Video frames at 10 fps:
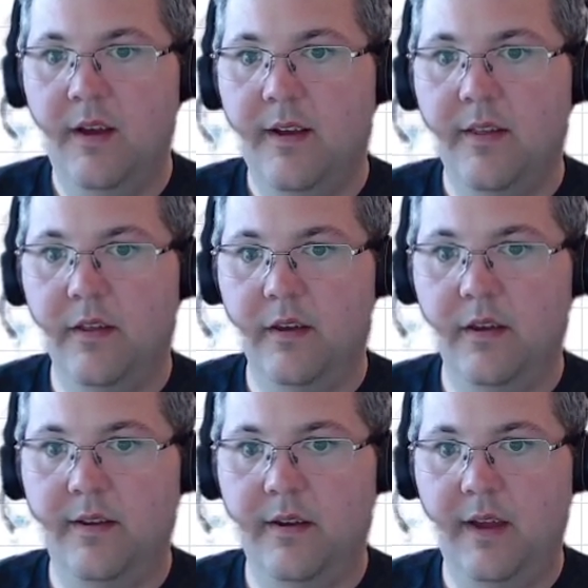that
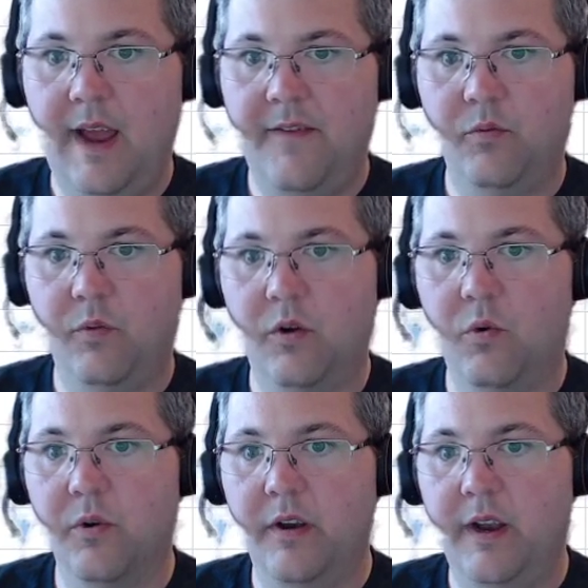haven't
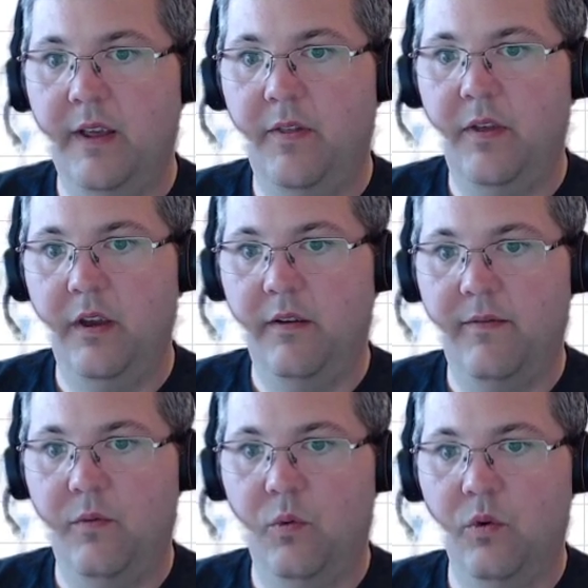recorded anything
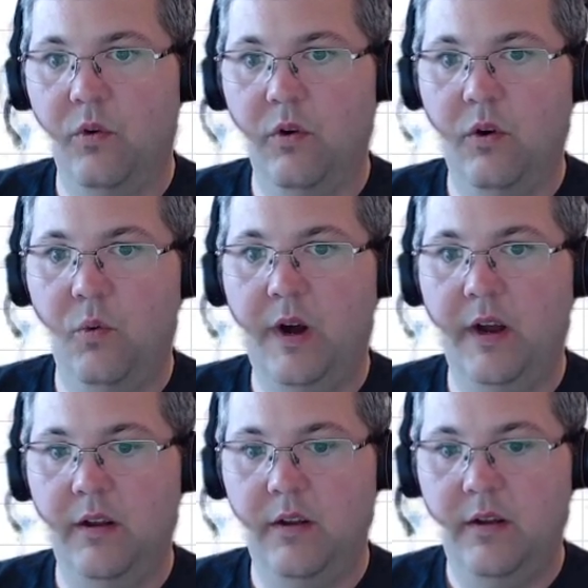for a
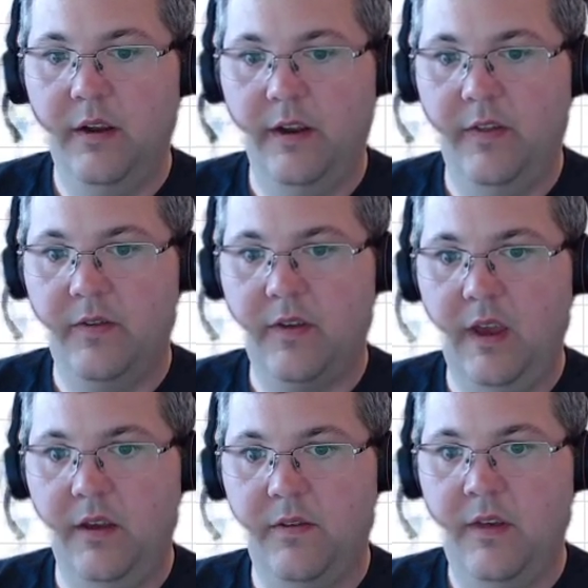while. And in this
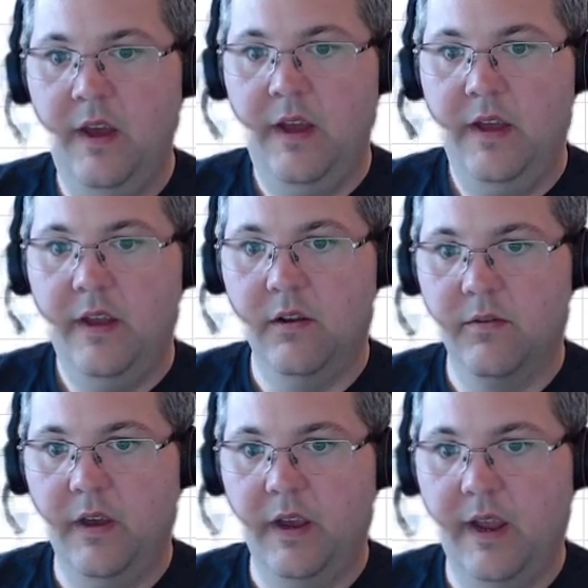case, it
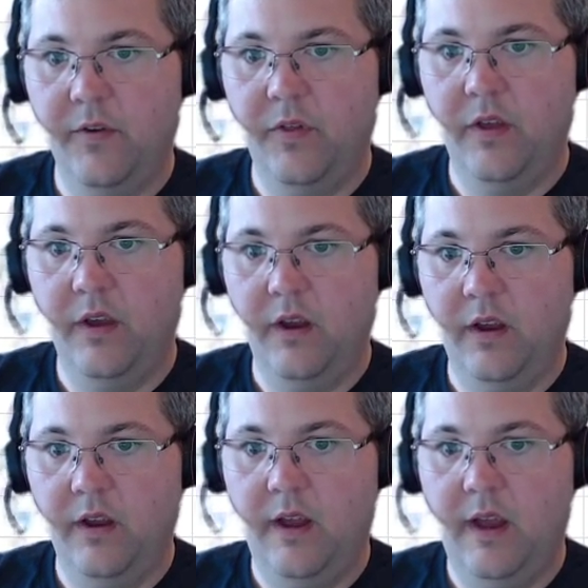looks like
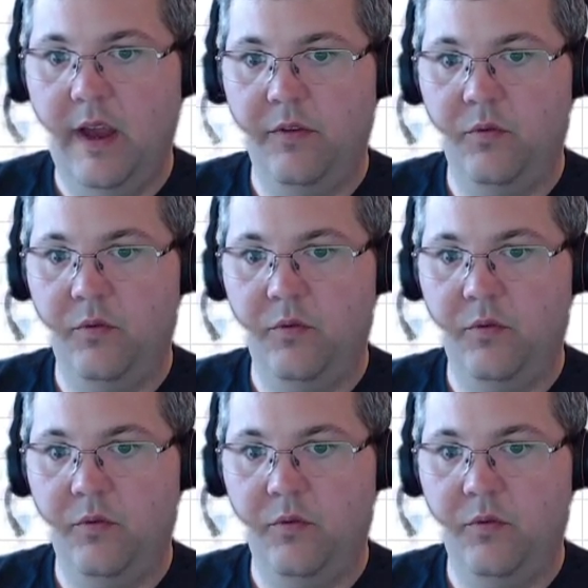everything has